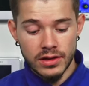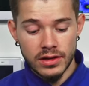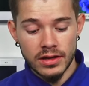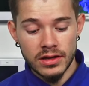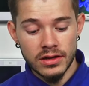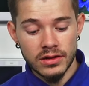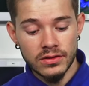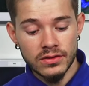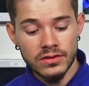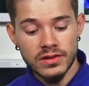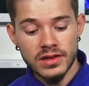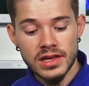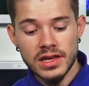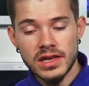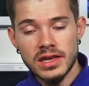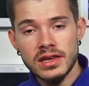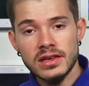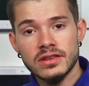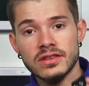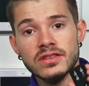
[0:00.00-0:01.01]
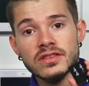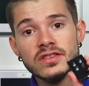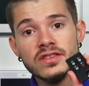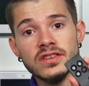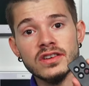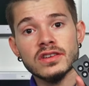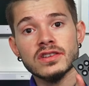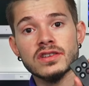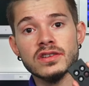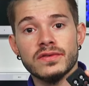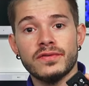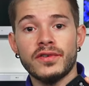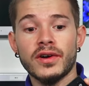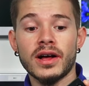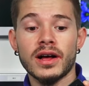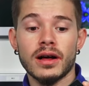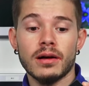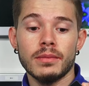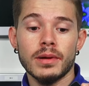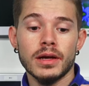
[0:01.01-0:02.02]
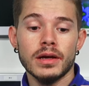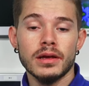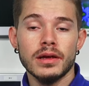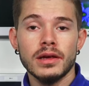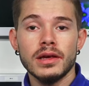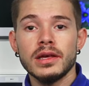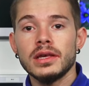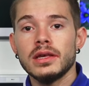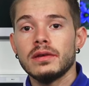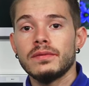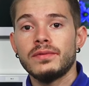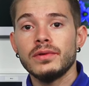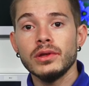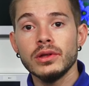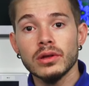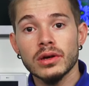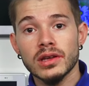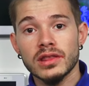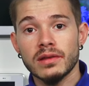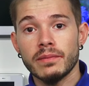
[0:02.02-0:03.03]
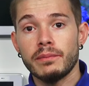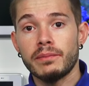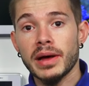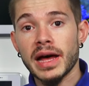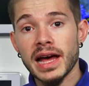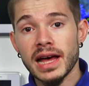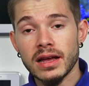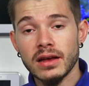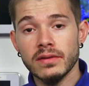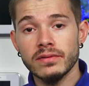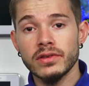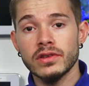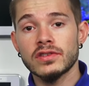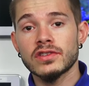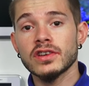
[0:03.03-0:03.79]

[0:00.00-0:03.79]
is the SiXFOB. If you look at the back of the